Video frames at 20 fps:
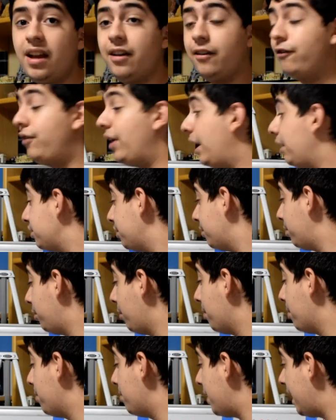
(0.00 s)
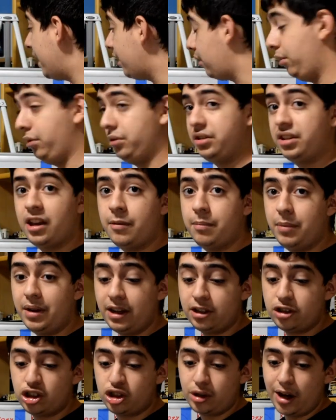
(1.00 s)
Valuable metals can be
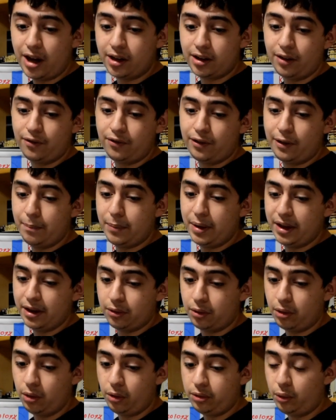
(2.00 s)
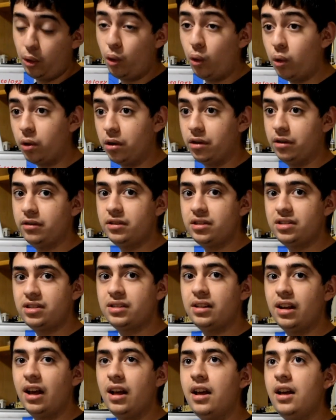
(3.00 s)
extracted from mineral
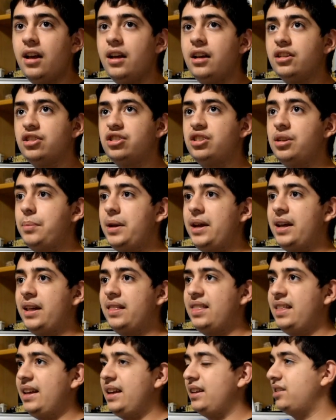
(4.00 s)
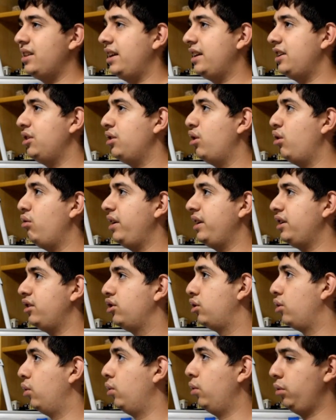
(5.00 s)
ores to make things like, you know, like
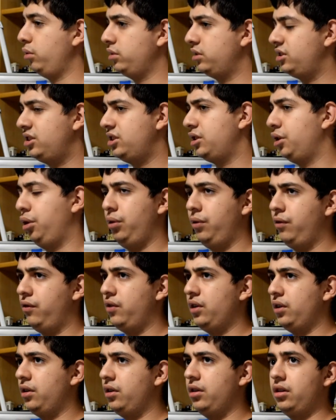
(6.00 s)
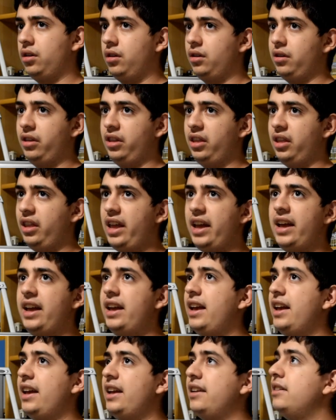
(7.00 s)
gold, silver,
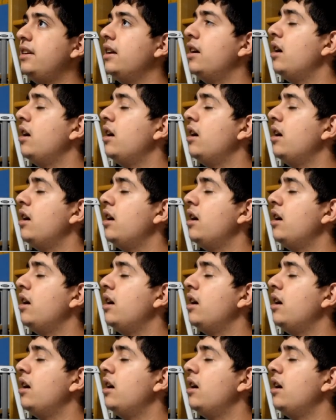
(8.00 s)
lead,